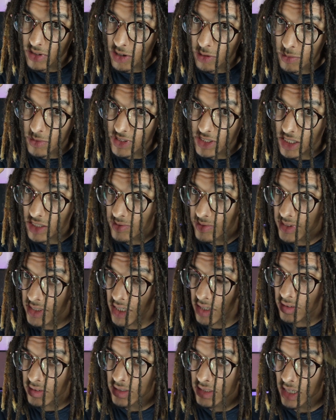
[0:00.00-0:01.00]
almost evens
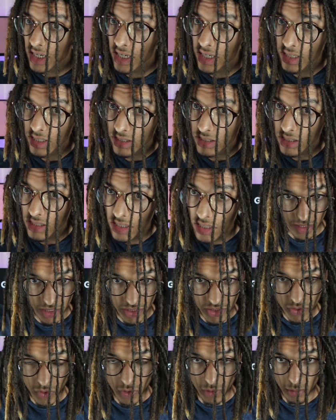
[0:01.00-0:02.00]
out sides.
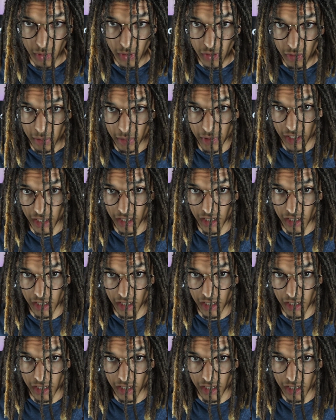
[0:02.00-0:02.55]
These two will both be